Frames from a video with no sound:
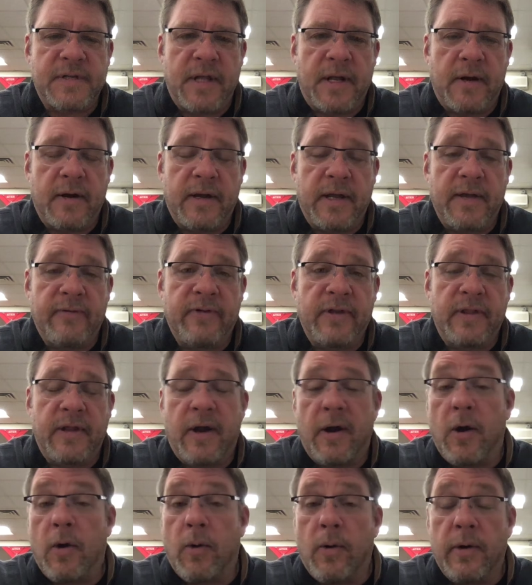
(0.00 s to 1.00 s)
that are given
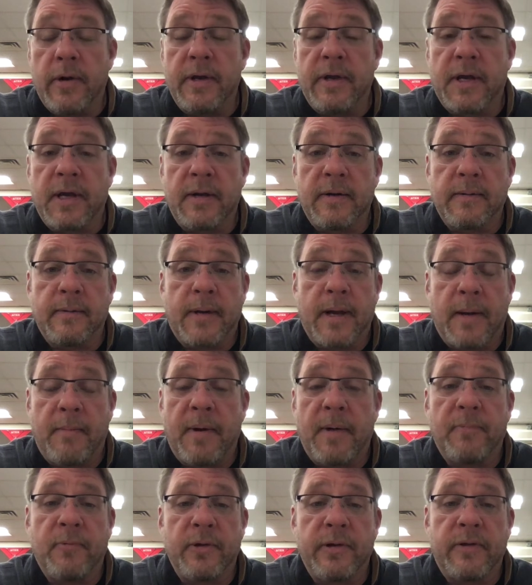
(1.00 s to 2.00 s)
there, or you can come
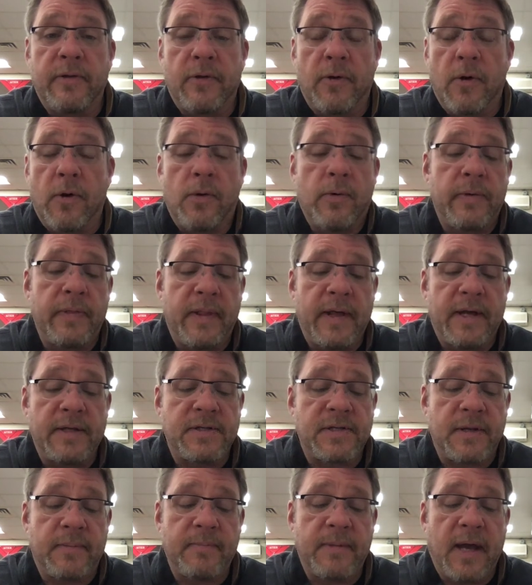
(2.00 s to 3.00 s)
up with your own
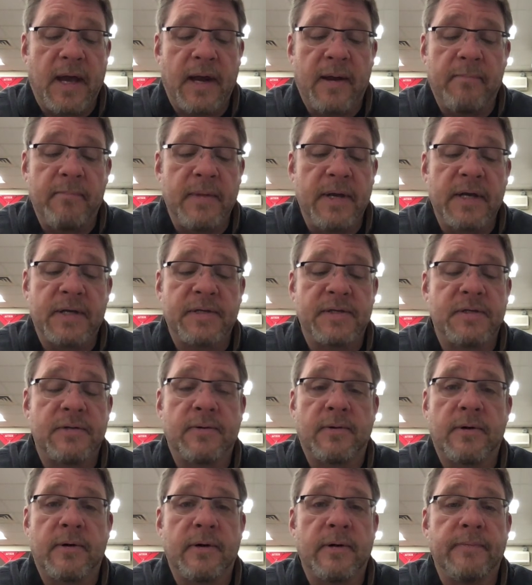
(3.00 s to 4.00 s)
that's some kind of mix
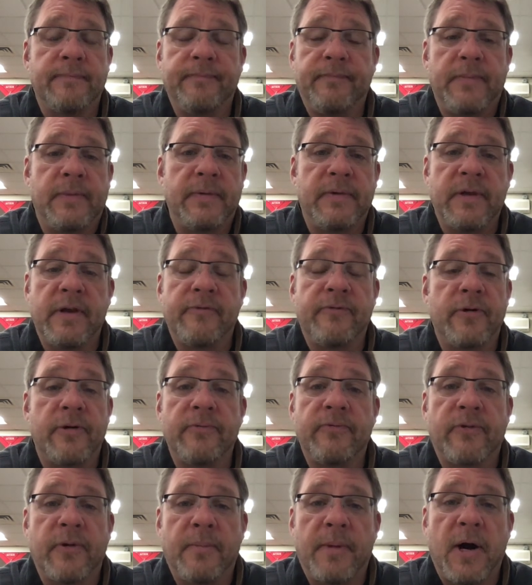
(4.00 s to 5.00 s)
or
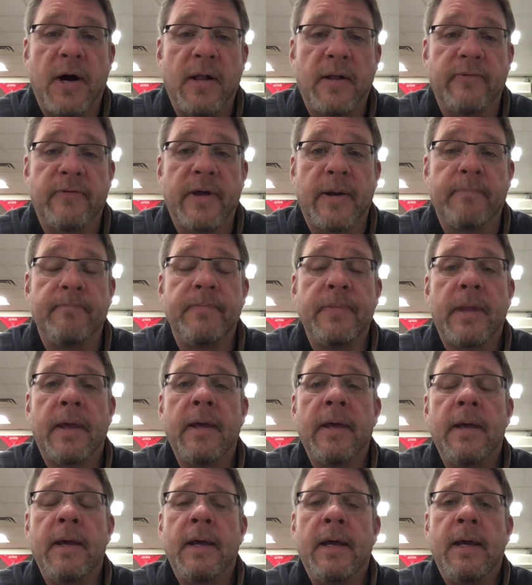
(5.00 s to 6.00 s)
different from all of them.
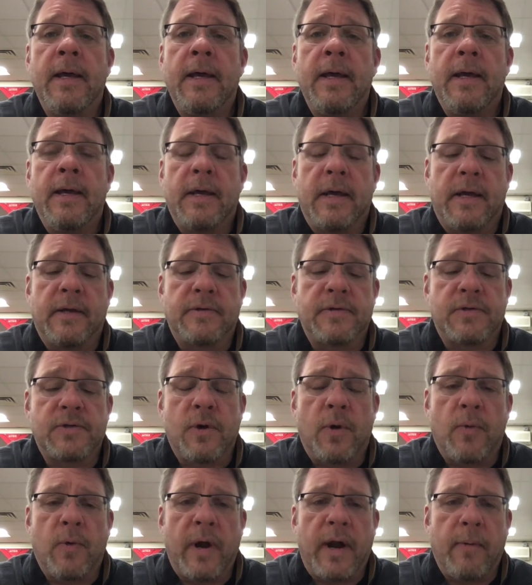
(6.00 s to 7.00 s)
And
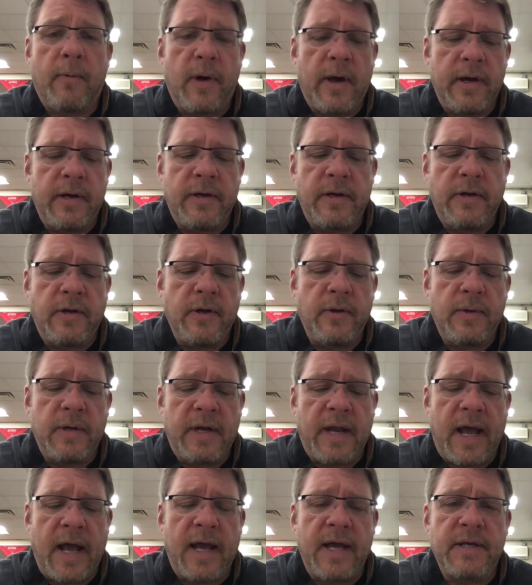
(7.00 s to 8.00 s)
so, what I wanted to do
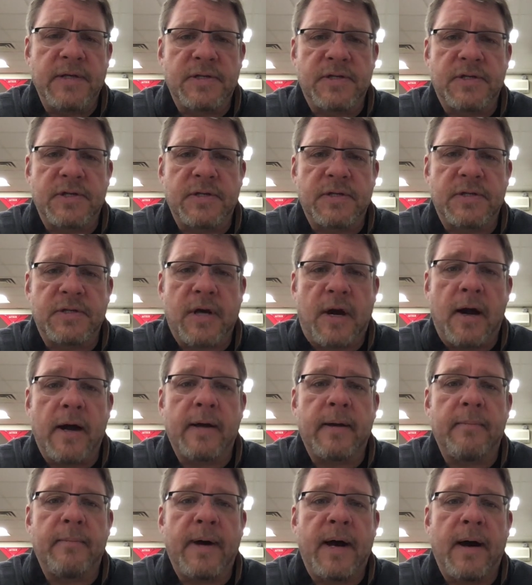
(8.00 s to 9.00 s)
today is just
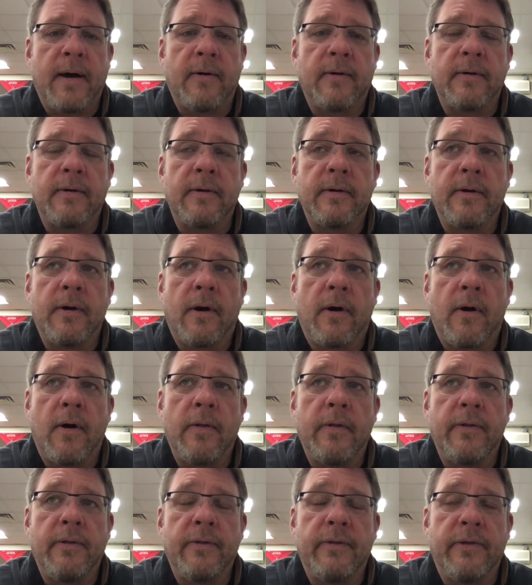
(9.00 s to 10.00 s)
talk about
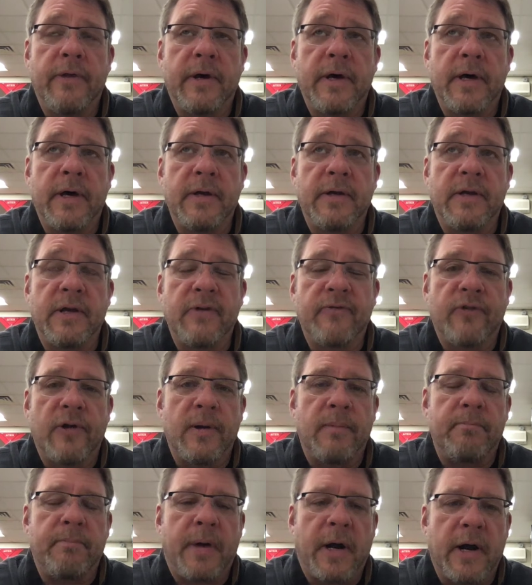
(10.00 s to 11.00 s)
the
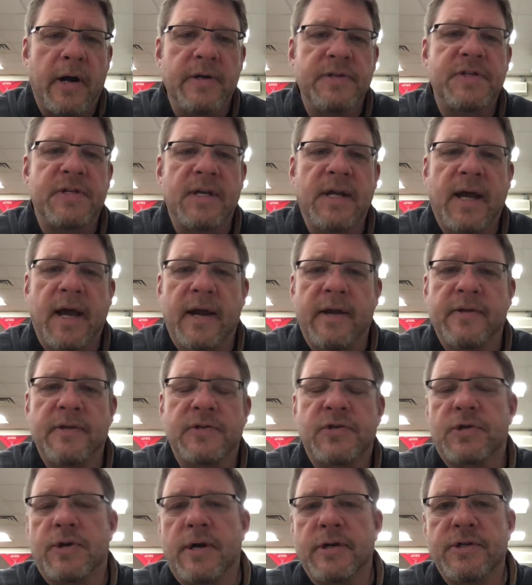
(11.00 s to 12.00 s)
different parts and kind of the
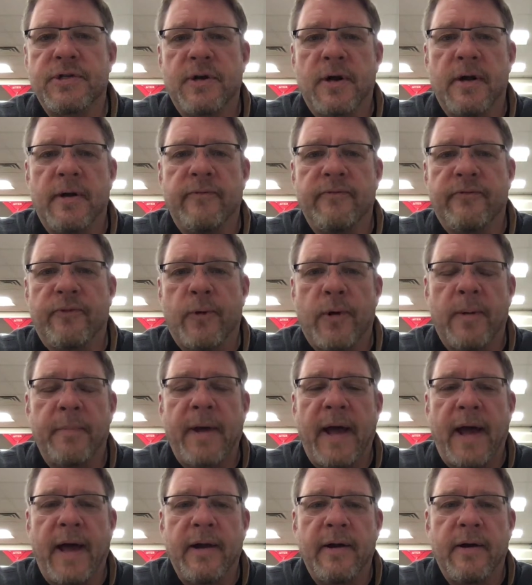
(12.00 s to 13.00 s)
structure and
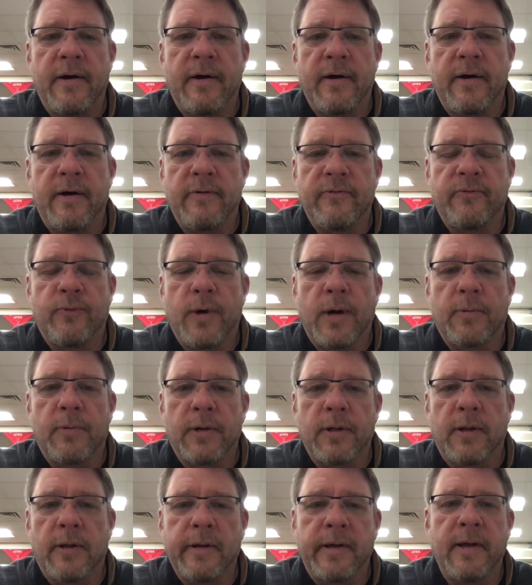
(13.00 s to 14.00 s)
format of what
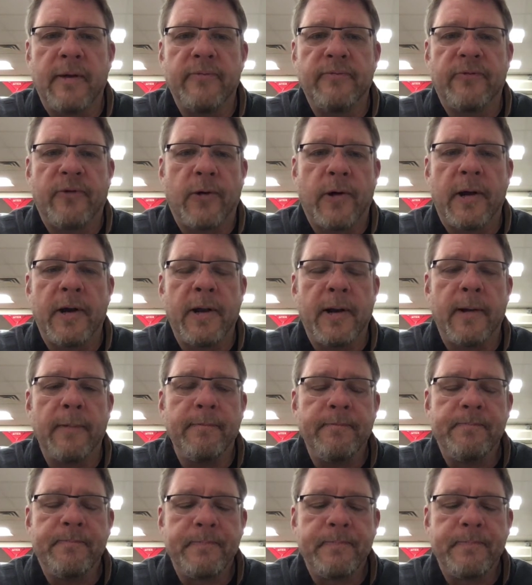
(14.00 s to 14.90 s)
we're looking for here.